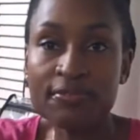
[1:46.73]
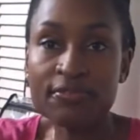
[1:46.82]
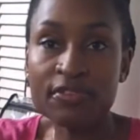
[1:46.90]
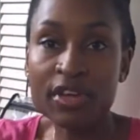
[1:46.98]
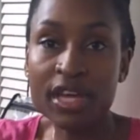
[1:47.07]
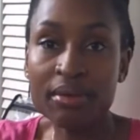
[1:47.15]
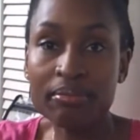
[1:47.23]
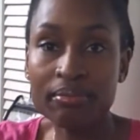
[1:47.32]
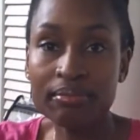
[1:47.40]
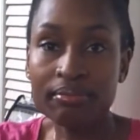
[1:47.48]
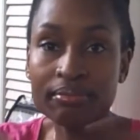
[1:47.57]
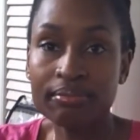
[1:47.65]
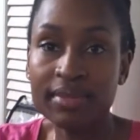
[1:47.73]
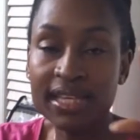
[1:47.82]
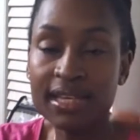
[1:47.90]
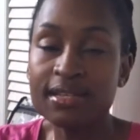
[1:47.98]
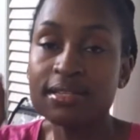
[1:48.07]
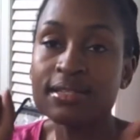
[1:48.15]
frame
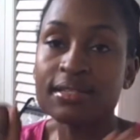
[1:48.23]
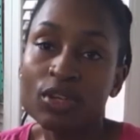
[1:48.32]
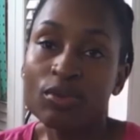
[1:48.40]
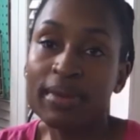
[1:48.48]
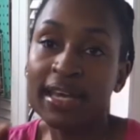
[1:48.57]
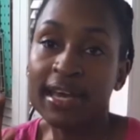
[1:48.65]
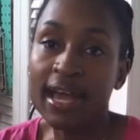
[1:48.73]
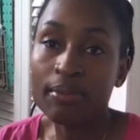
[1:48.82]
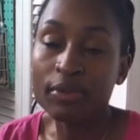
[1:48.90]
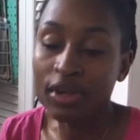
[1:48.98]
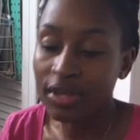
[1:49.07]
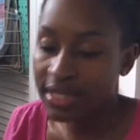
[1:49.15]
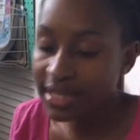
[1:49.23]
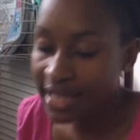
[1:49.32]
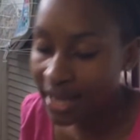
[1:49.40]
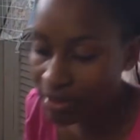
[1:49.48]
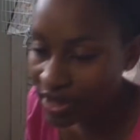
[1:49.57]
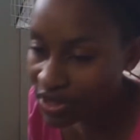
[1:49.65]
because my camera got
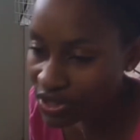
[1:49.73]
damaged,